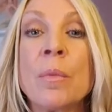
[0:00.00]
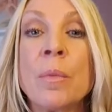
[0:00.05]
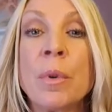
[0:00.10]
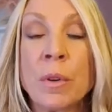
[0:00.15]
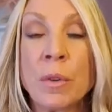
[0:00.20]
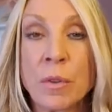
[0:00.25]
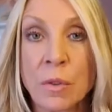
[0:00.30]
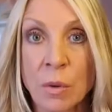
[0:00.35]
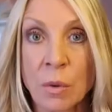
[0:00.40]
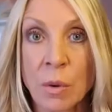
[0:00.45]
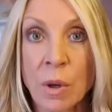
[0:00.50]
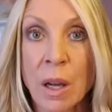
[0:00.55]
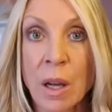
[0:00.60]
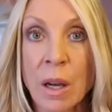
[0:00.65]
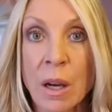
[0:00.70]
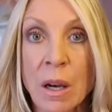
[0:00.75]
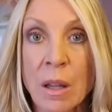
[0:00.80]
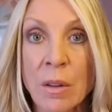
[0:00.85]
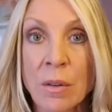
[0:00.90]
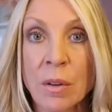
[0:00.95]

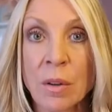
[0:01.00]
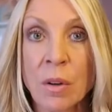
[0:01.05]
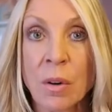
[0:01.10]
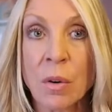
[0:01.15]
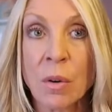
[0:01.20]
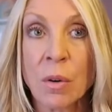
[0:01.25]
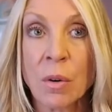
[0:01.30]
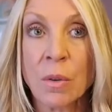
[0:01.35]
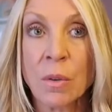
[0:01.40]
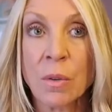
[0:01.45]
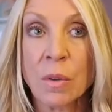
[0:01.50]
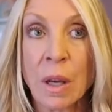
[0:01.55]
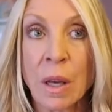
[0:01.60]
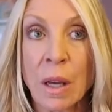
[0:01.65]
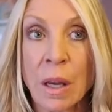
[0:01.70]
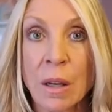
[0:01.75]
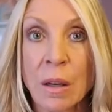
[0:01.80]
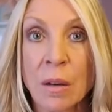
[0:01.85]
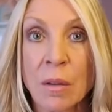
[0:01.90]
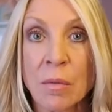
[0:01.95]
pursuing other goals
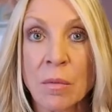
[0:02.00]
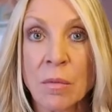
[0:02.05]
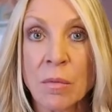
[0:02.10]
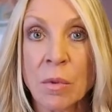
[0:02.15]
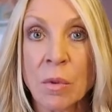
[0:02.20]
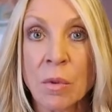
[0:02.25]
and